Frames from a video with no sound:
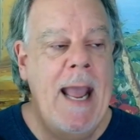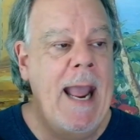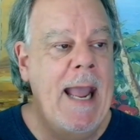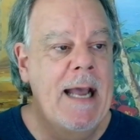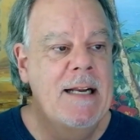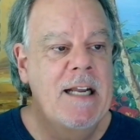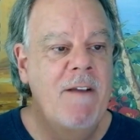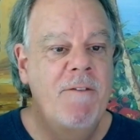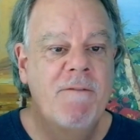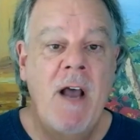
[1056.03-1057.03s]
And
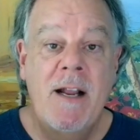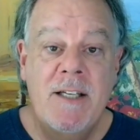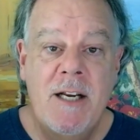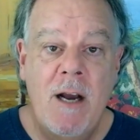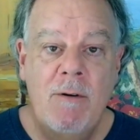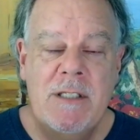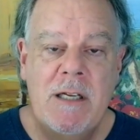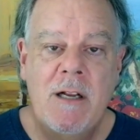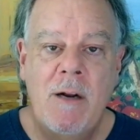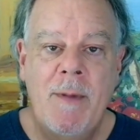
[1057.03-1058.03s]
if you've gotten to know us a
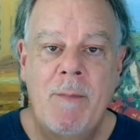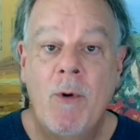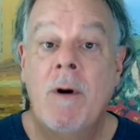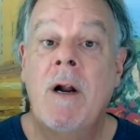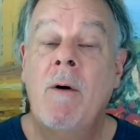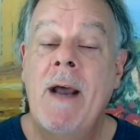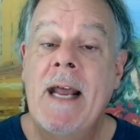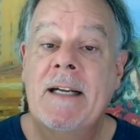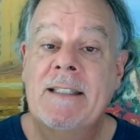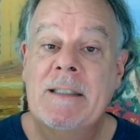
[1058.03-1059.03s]
little bit more, go
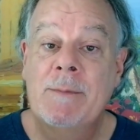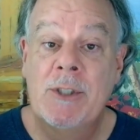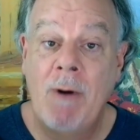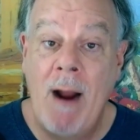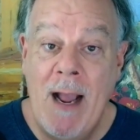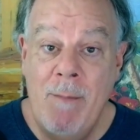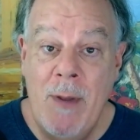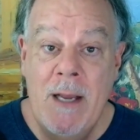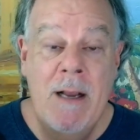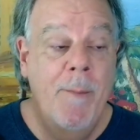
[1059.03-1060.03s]
ahead and subscribe,
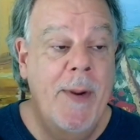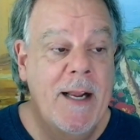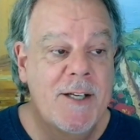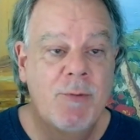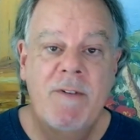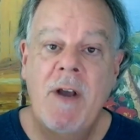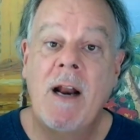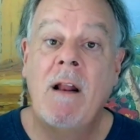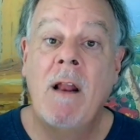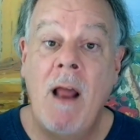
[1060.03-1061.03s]
because we've got
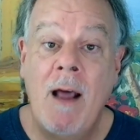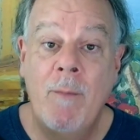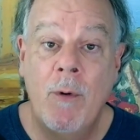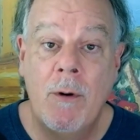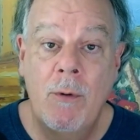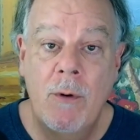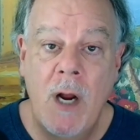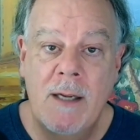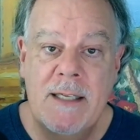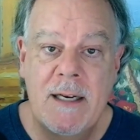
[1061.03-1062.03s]
a lot more cool
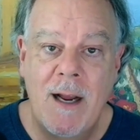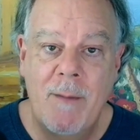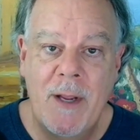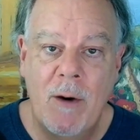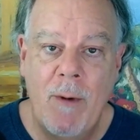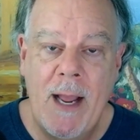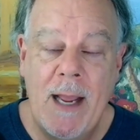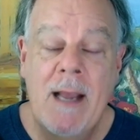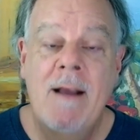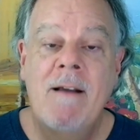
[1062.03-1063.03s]
content coming your way.
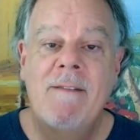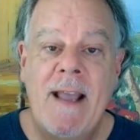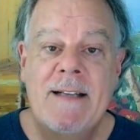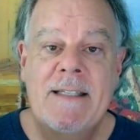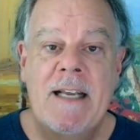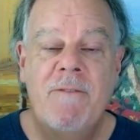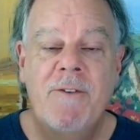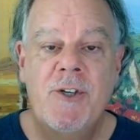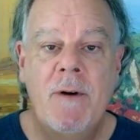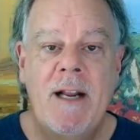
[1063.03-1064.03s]
Thanks again for
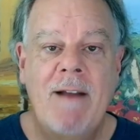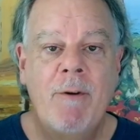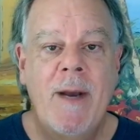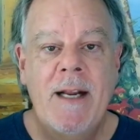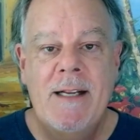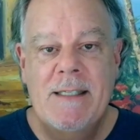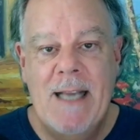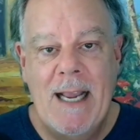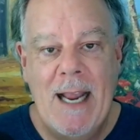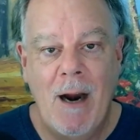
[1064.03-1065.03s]
joining, everybody.
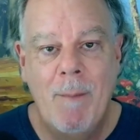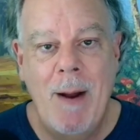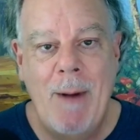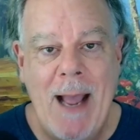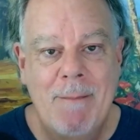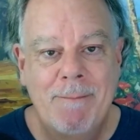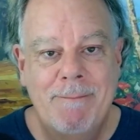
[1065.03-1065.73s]
Take care. Bye-bye.